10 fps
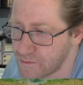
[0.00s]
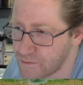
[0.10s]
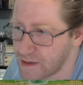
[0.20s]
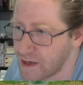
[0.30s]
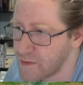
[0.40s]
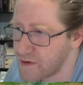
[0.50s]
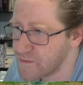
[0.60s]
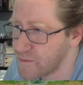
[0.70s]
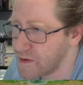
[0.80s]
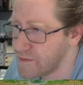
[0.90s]
Yeah,
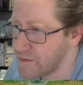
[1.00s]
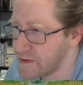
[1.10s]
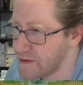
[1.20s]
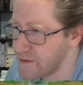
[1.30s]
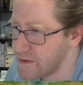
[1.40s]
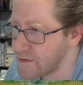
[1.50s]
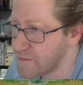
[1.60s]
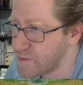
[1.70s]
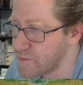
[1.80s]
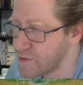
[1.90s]
because we need to get
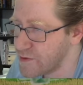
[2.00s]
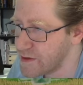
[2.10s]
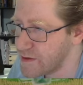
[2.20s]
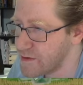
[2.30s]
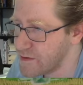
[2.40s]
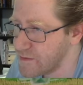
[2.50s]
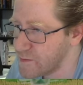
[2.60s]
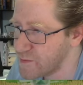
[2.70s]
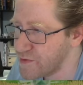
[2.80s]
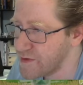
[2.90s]
one more
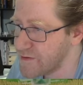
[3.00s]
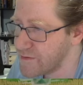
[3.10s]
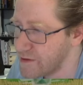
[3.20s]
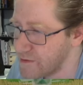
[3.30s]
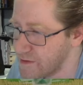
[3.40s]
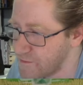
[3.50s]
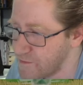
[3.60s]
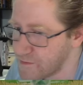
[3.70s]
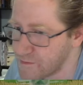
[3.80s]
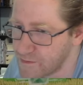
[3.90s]
bird into here if we
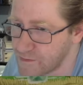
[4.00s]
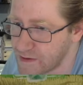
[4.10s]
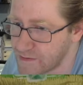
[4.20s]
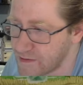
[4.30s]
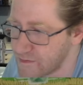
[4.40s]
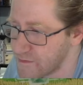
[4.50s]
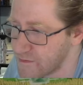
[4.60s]
want to get access